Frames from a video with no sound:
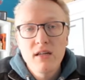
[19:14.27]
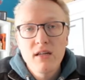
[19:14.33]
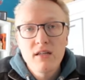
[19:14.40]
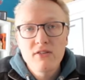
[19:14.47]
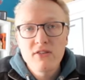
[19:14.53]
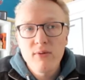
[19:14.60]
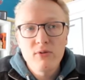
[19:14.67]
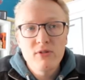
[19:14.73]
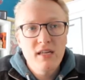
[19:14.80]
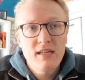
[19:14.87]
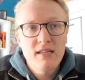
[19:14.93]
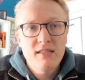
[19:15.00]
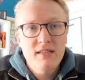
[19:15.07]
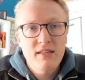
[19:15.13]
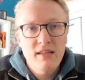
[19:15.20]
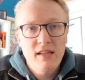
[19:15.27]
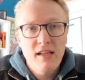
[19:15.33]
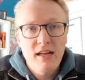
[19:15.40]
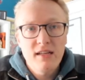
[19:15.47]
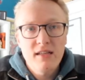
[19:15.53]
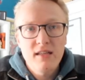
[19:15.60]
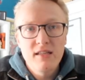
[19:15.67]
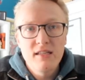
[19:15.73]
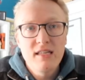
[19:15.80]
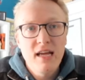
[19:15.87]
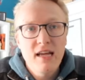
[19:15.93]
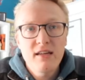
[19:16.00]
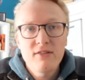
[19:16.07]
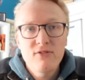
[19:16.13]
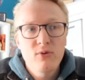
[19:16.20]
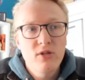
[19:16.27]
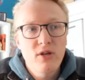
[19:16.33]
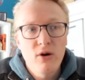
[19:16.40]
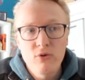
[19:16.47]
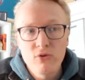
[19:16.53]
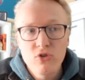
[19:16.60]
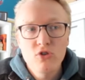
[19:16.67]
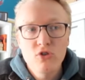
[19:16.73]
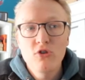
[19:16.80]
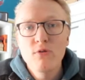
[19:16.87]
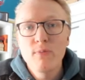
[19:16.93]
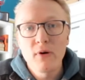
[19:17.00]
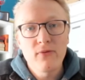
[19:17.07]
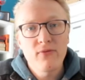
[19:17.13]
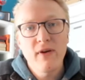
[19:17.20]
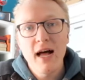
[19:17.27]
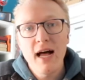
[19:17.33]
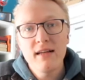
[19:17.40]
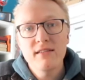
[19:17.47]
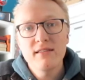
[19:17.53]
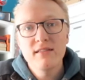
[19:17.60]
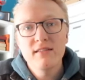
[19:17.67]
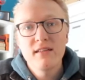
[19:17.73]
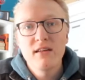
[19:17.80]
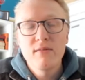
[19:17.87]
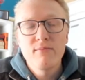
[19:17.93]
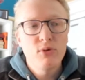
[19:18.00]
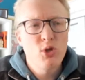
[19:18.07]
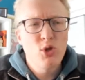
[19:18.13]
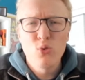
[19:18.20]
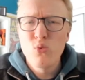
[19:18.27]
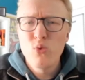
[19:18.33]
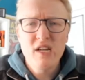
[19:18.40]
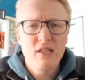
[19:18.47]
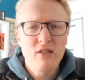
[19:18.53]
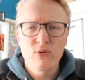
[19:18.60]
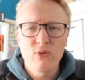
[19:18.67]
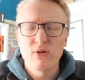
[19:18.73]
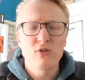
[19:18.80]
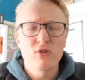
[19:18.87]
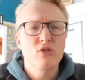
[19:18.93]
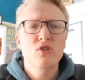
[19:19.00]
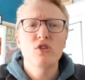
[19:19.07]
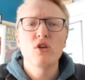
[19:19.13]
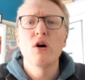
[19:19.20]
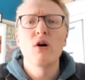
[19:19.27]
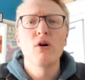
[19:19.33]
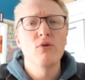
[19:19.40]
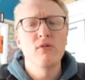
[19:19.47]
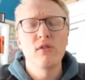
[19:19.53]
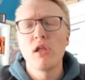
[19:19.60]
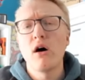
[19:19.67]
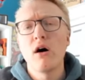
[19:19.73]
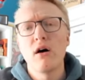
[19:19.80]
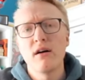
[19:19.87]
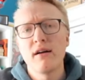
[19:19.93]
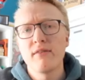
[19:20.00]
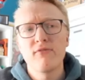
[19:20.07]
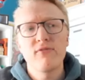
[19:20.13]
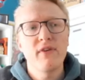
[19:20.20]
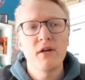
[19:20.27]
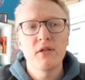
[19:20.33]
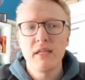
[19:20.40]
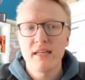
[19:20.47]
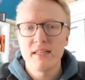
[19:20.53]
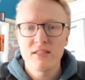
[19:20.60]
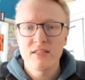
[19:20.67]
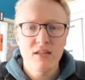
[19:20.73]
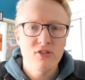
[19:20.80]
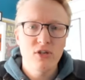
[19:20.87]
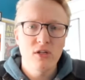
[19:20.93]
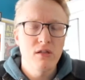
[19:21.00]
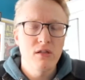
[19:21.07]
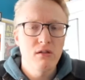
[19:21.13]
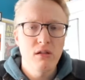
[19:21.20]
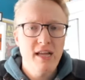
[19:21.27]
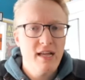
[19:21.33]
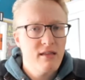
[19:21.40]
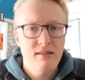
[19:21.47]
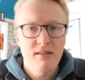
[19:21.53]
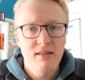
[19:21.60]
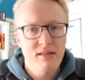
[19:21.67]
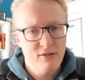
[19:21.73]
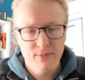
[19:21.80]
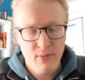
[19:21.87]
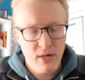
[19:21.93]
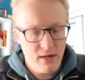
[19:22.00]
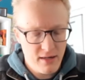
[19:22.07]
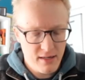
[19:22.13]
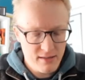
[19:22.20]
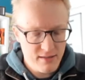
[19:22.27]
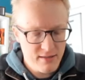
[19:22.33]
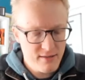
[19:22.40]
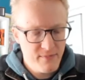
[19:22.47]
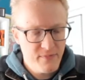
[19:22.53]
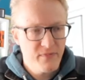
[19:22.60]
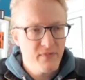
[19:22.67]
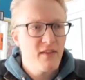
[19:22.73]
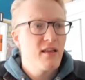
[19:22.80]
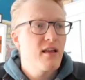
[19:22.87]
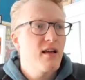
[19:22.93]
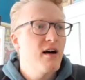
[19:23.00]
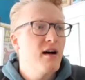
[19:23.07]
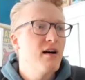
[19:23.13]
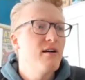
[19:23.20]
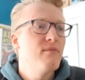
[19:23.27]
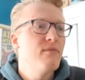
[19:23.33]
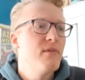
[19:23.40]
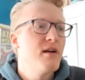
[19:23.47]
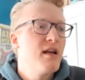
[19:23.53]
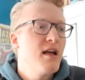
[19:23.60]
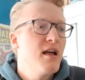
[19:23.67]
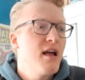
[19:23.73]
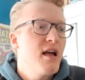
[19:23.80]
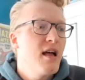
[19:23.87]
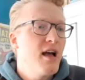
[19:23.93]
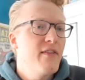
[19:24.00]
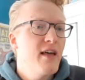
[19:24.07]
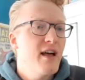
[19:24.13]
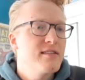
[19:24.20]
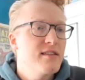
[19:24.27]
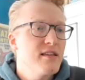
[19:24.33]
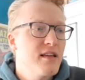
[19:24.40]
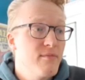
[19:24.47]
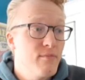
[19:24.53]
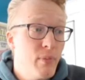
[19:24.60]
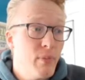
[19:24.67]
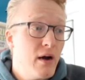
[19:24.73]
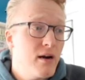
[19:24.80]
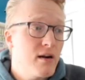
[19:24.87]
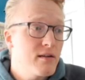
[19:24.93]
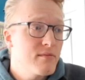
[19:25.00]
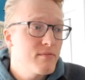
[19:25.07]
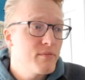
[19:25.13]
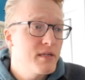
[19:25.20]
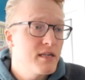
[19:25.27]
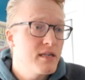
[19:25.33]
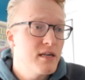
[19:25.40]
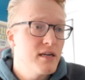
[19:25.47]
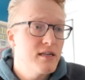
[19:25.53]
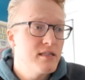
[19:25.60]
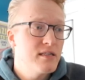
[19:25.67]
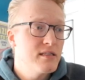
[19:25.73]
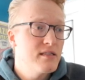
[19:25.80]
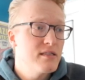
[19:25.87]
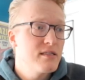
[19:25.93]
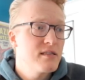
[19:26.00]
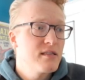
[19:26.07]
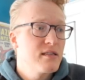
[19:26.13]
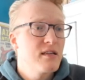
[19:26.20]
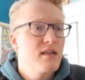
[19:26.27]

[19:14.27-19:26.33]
simultaneously like days would go super fast, but the weeks were so long. It felt like such a lengthy experience. And that's in part because